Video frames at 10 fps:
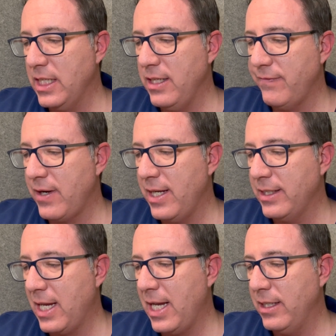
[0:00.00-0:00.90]
Nephi
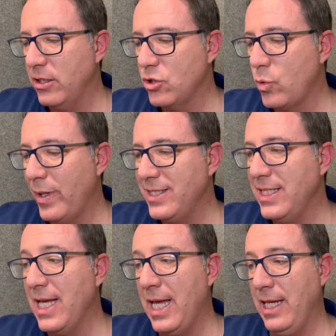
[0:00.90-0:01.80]
9
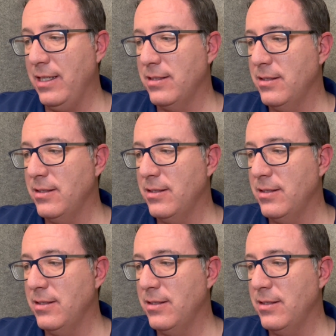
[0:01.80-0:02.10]
28.